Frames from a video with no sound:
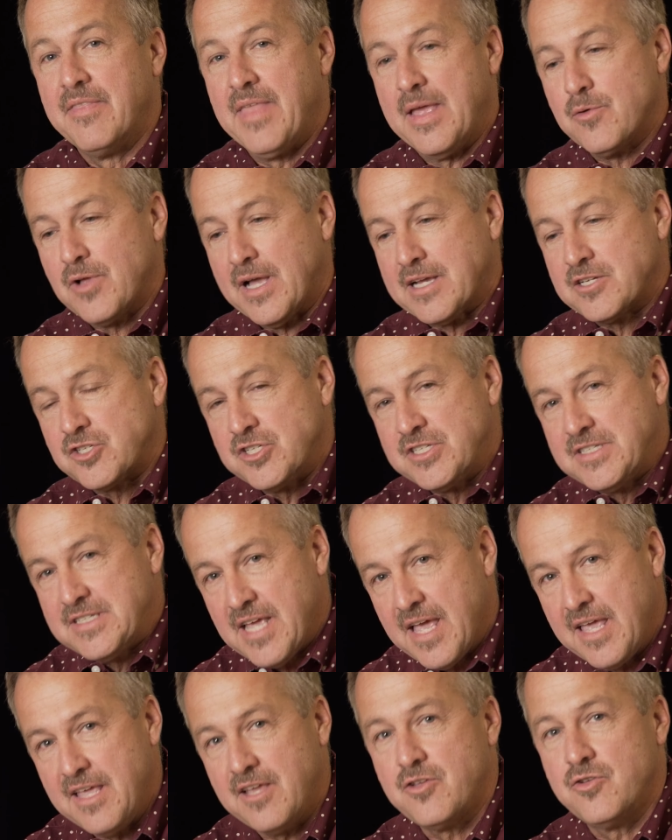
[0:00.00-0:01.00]
they will actually
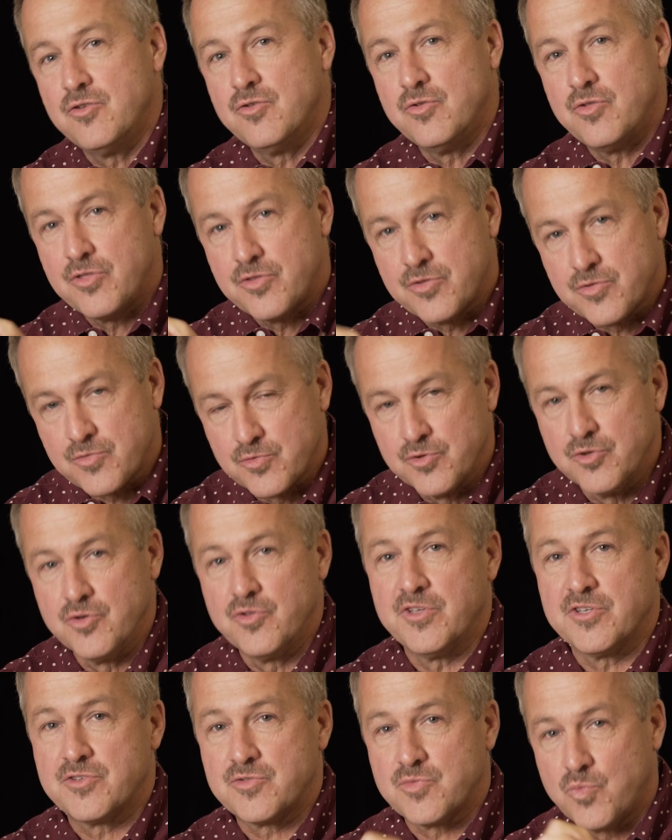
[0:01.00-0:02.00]
take you
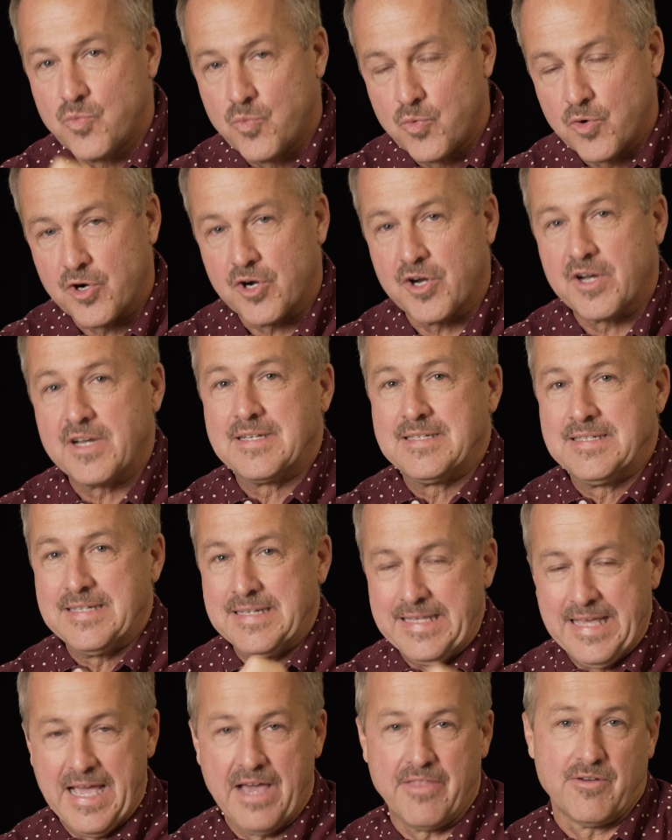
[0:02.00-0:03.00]
through this work
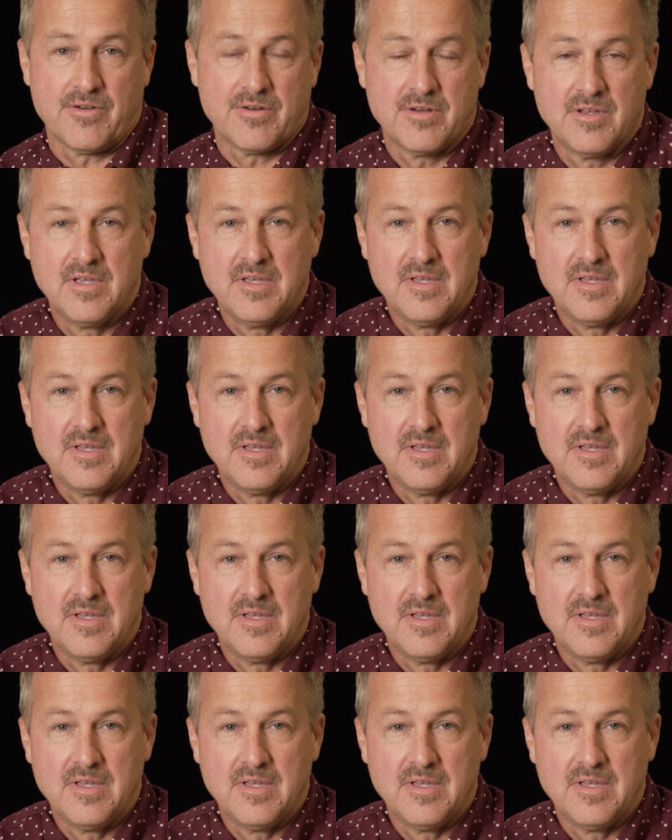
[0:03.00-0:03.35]
together.